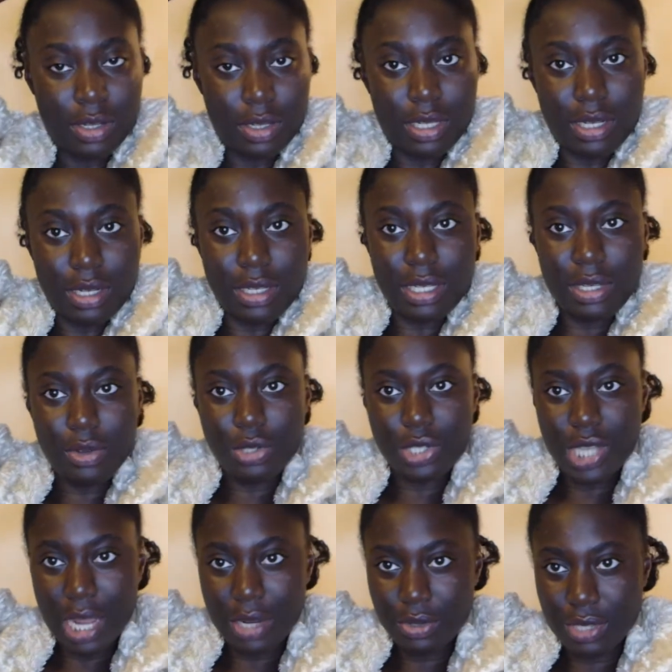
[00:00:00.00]
the, those
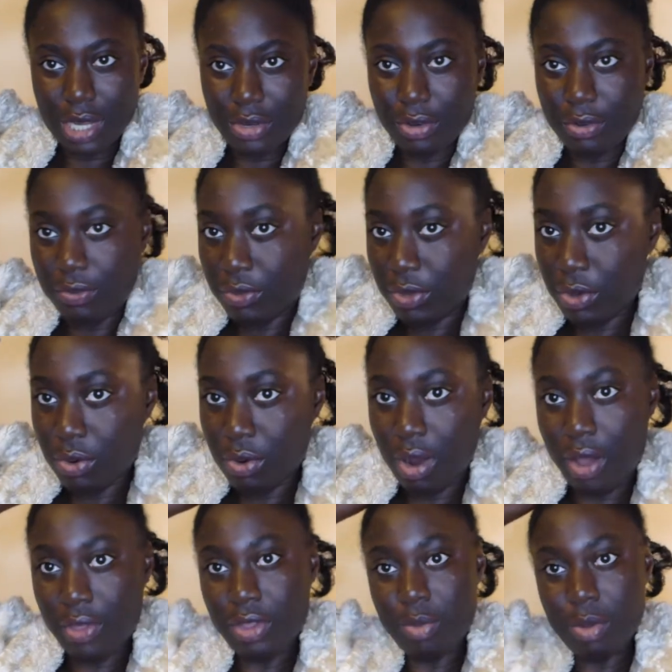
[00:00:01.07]
channels that review
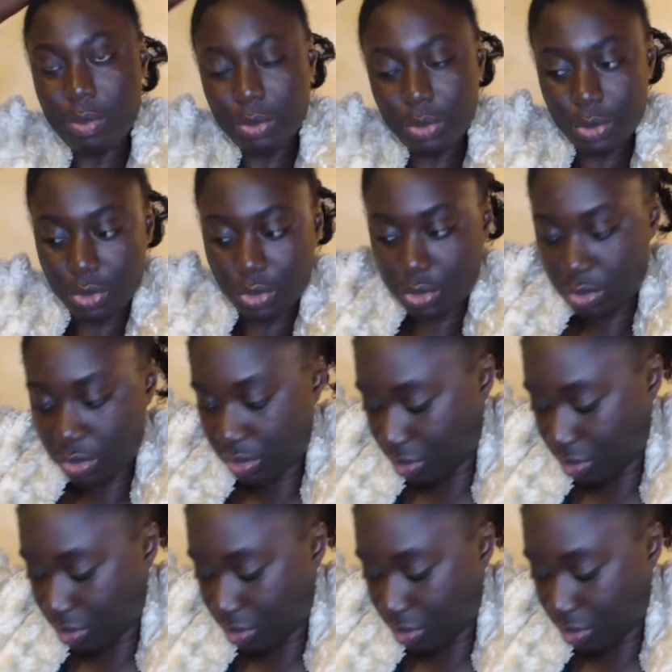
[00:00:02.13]
other people's